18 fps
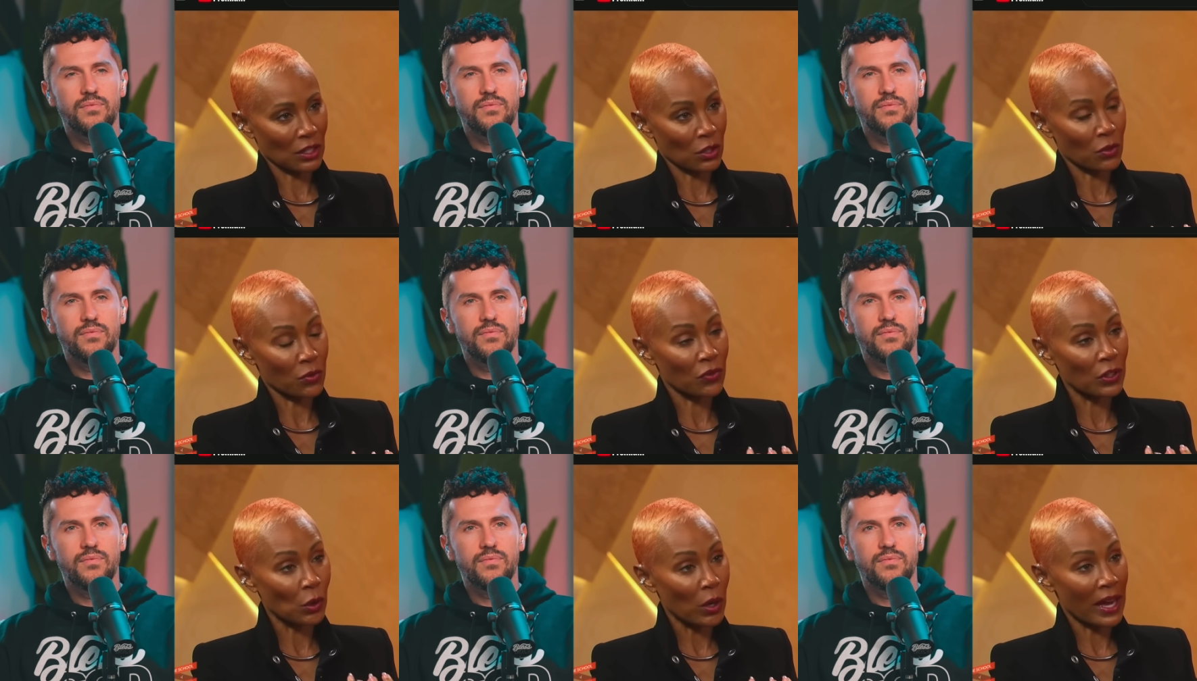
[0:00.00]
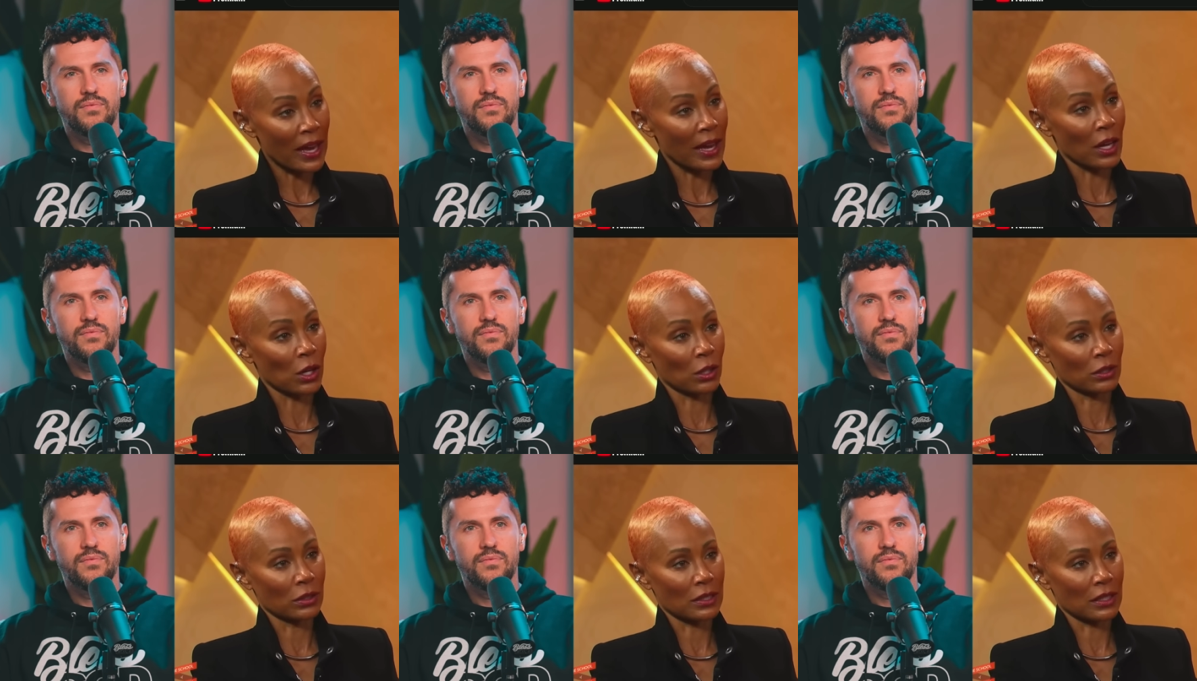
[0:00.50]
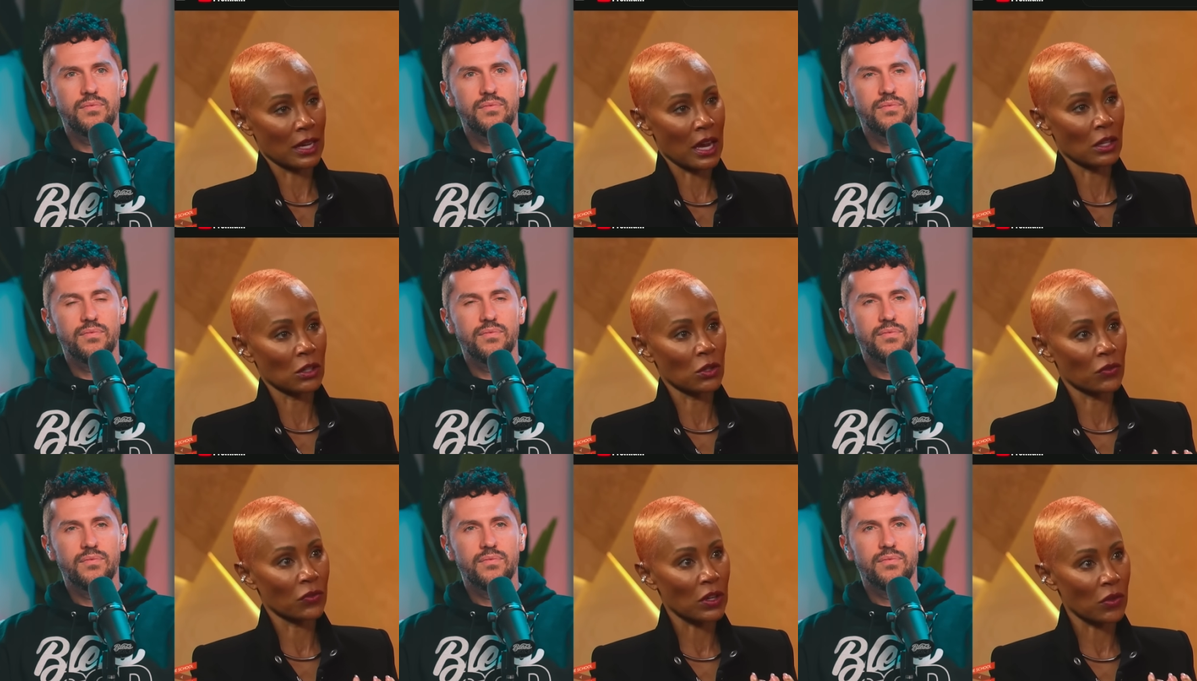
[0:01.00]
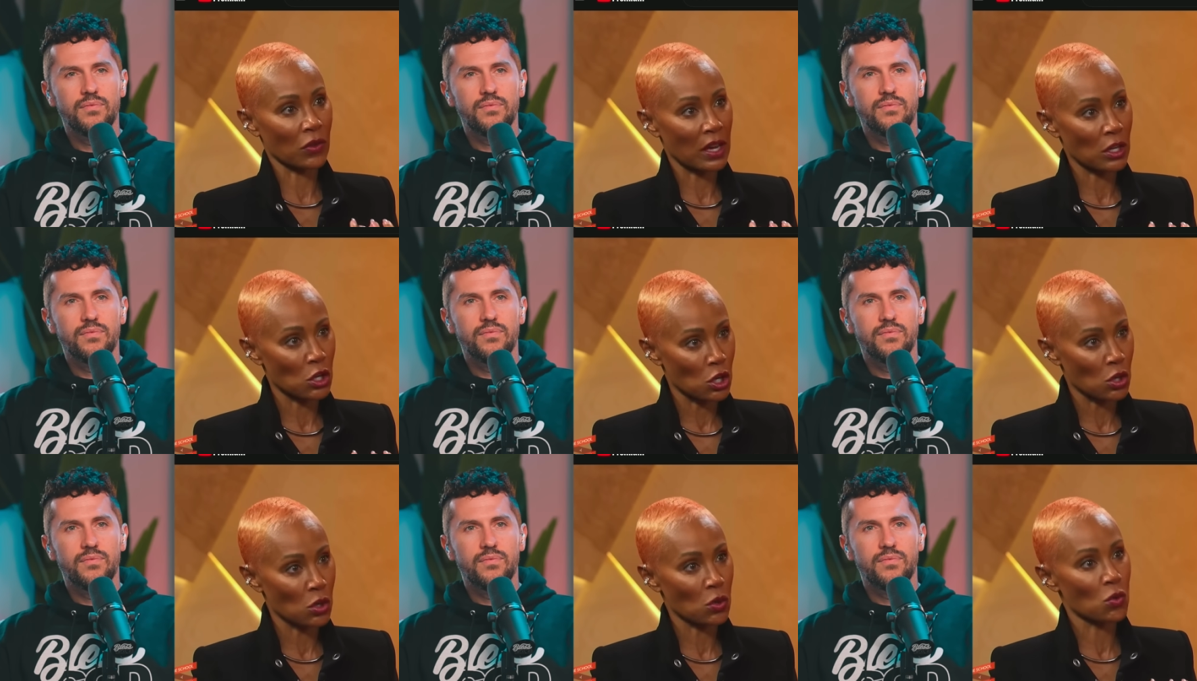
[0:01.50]
Speaker 1: you feel held mm. and you mm. feel
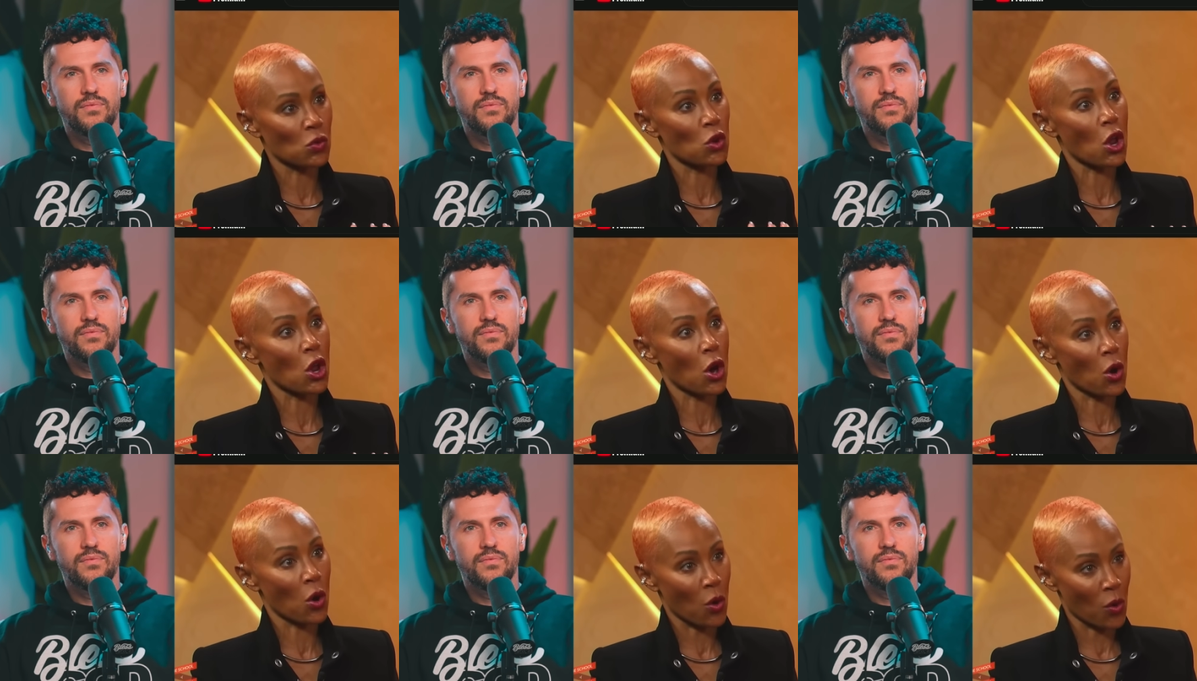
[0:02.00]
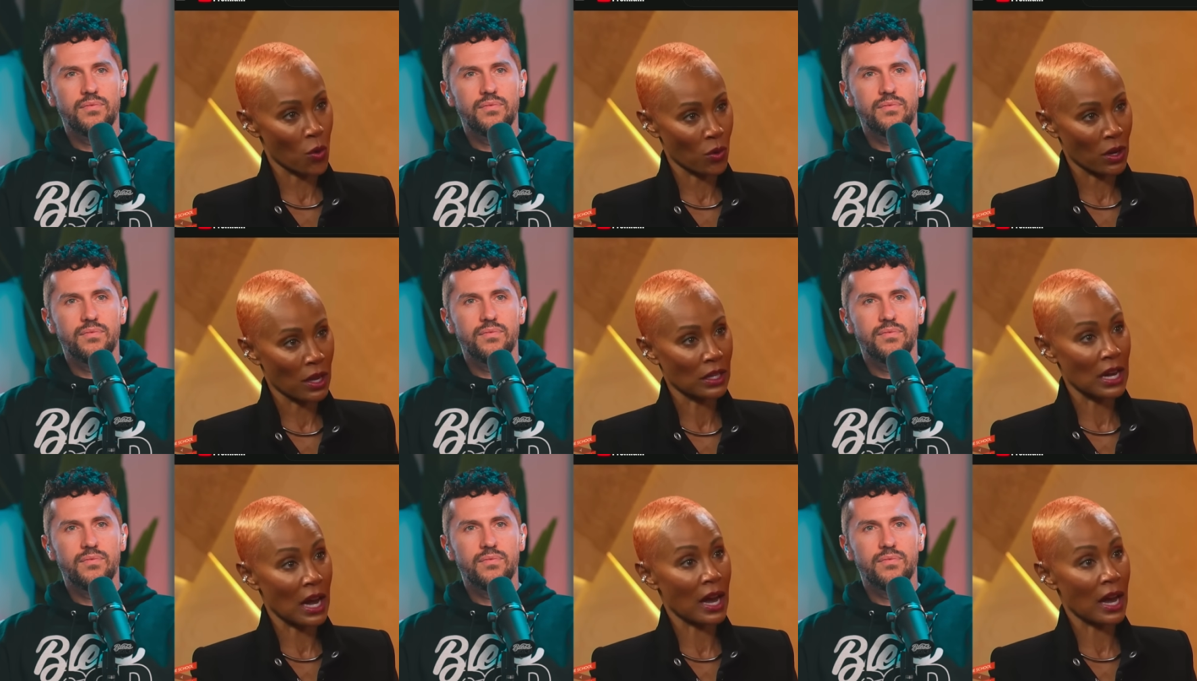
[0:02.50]
that you know